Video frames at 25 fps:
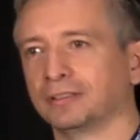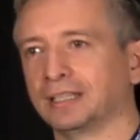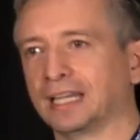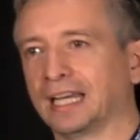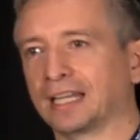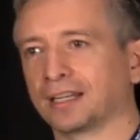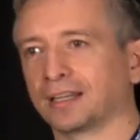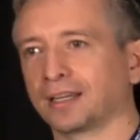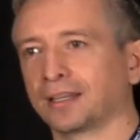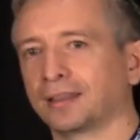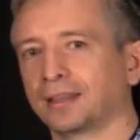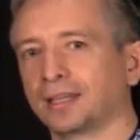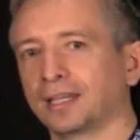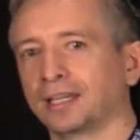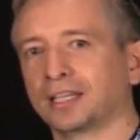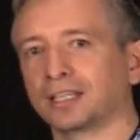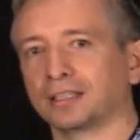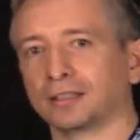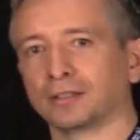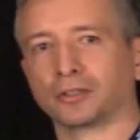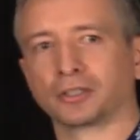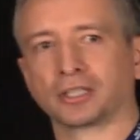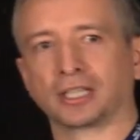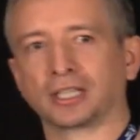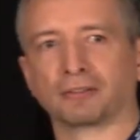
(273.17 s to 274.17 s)
And I think
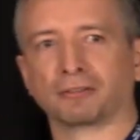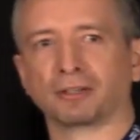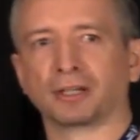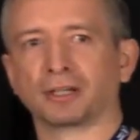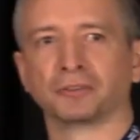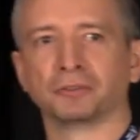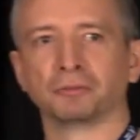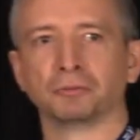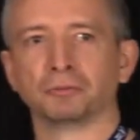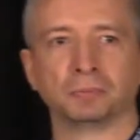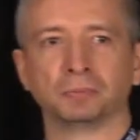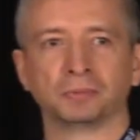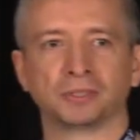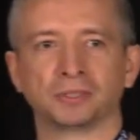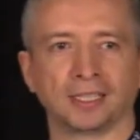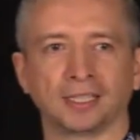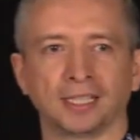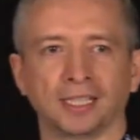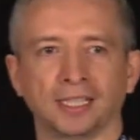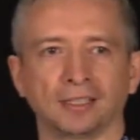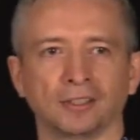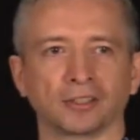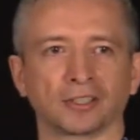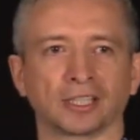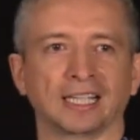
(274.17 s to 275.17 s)
looking around the room today,
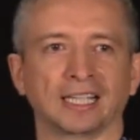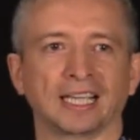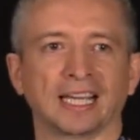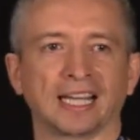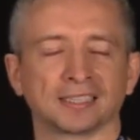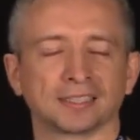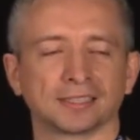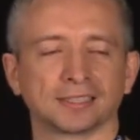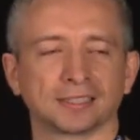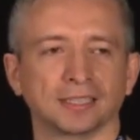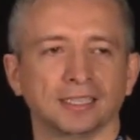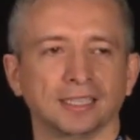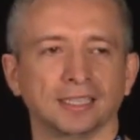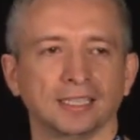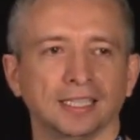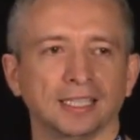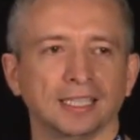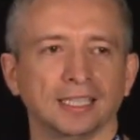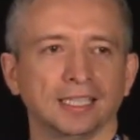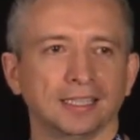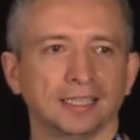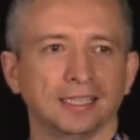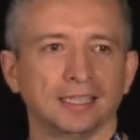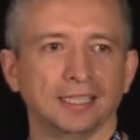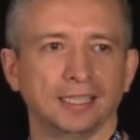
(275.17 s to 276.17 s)
looking at
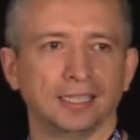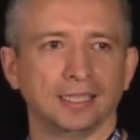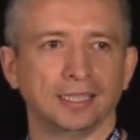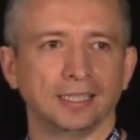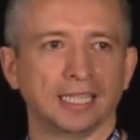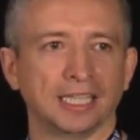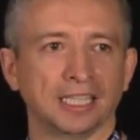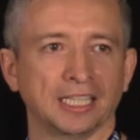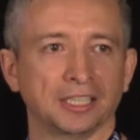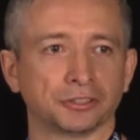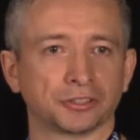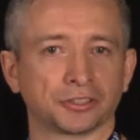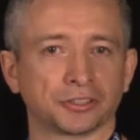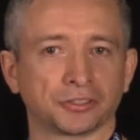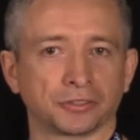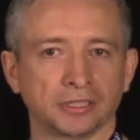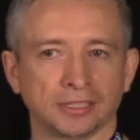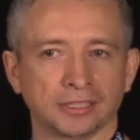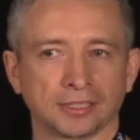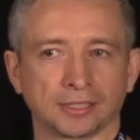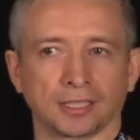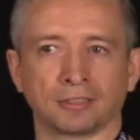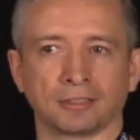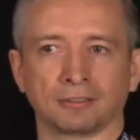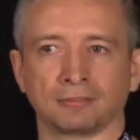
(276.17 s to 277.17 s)
the industries
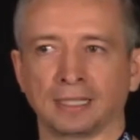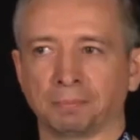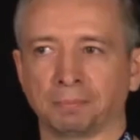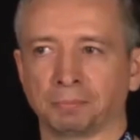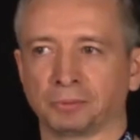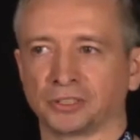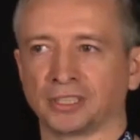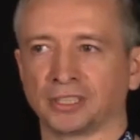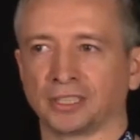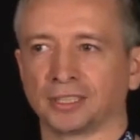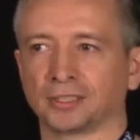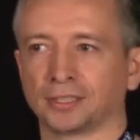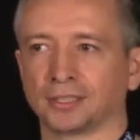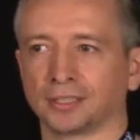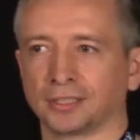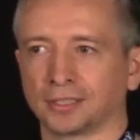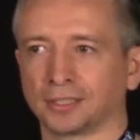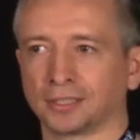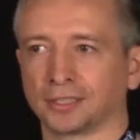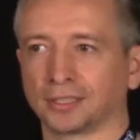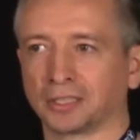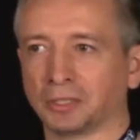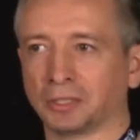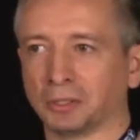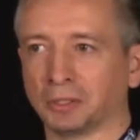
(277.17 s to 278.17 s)
that are represented,
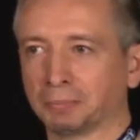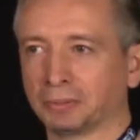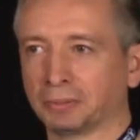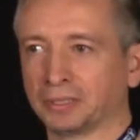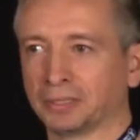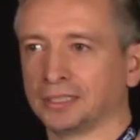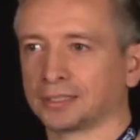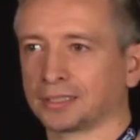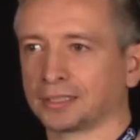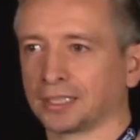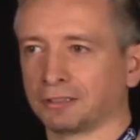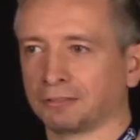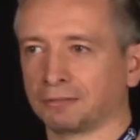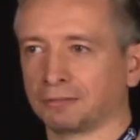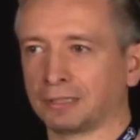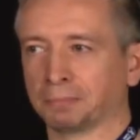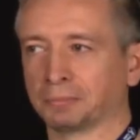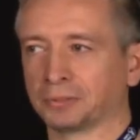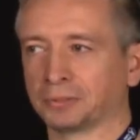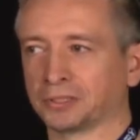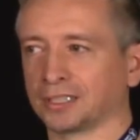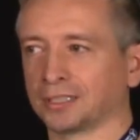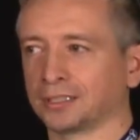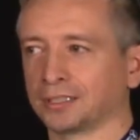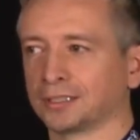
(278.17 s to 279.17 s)
the companies that are
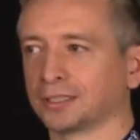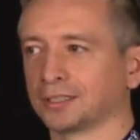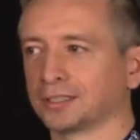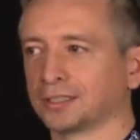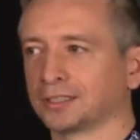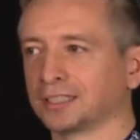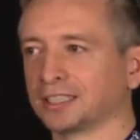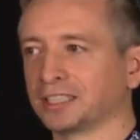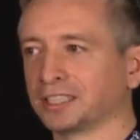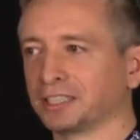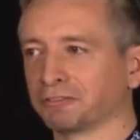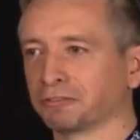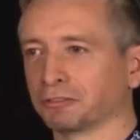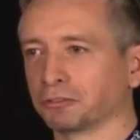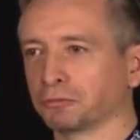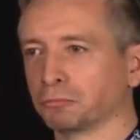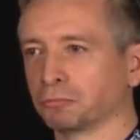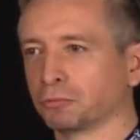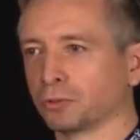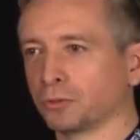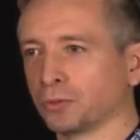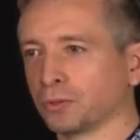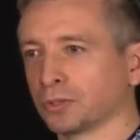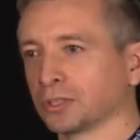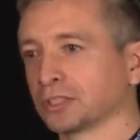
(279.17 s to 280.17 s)
represented, the different
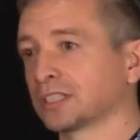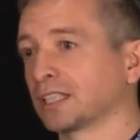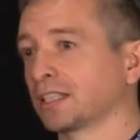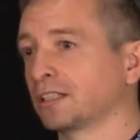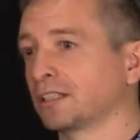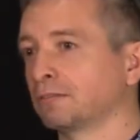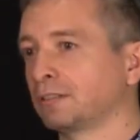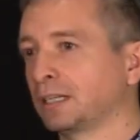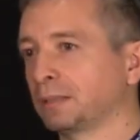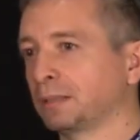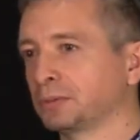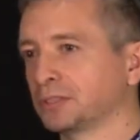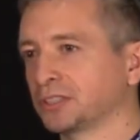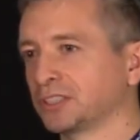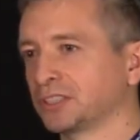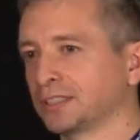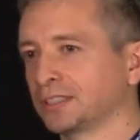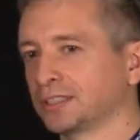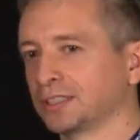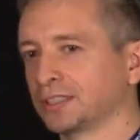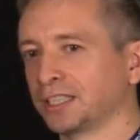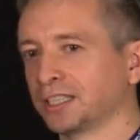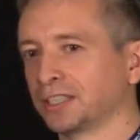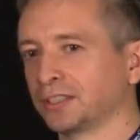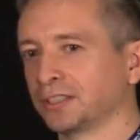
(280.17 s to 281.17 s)
roles that are
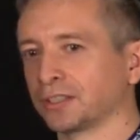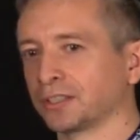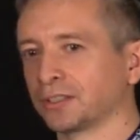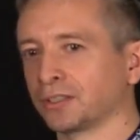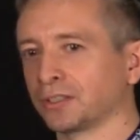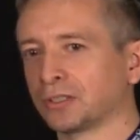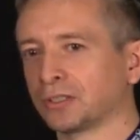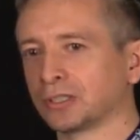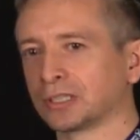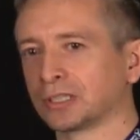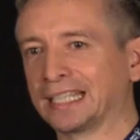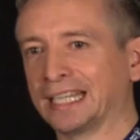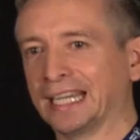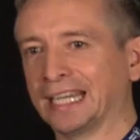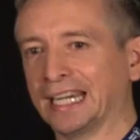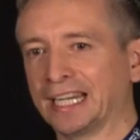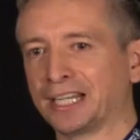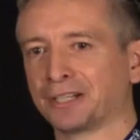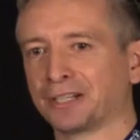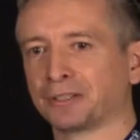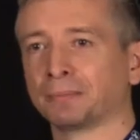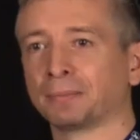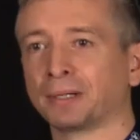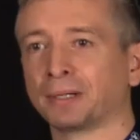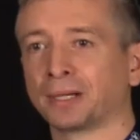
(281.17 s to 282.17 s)
represented here that all
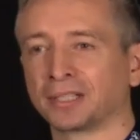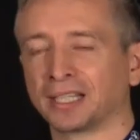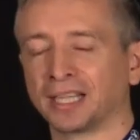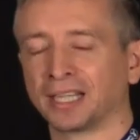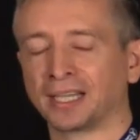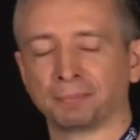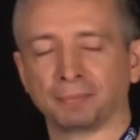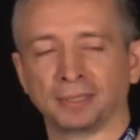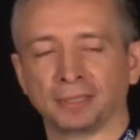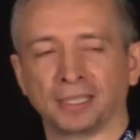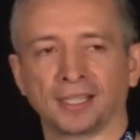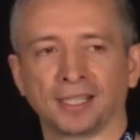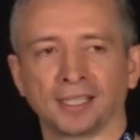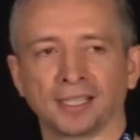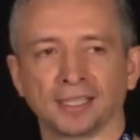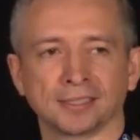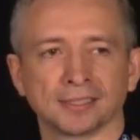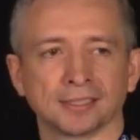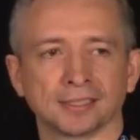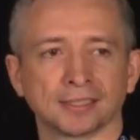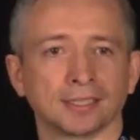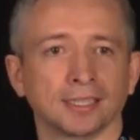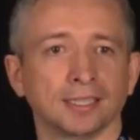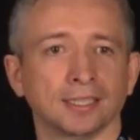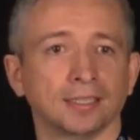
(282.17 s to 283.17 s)
care about
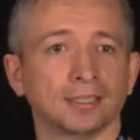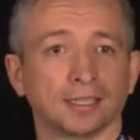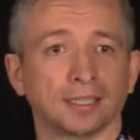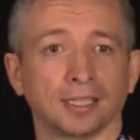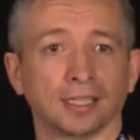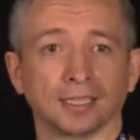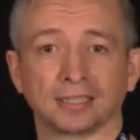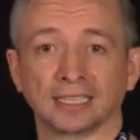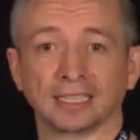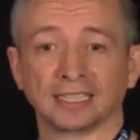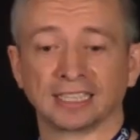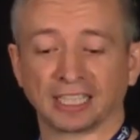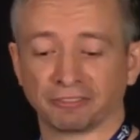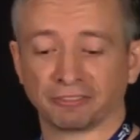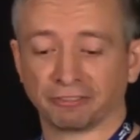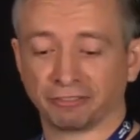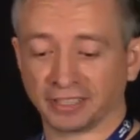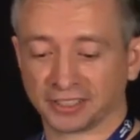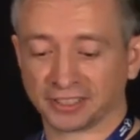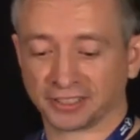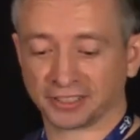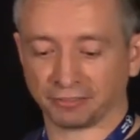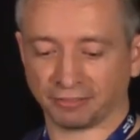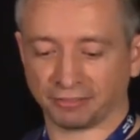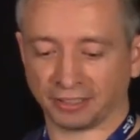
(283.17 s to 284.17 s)
APIs, I think that
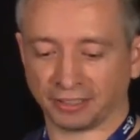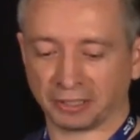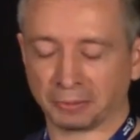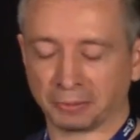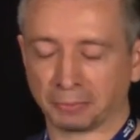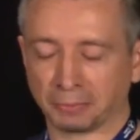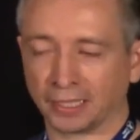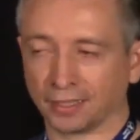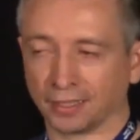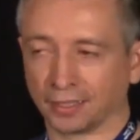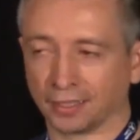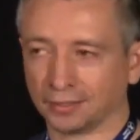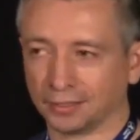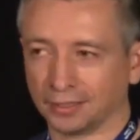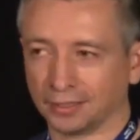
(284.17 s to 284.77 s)
fits very well.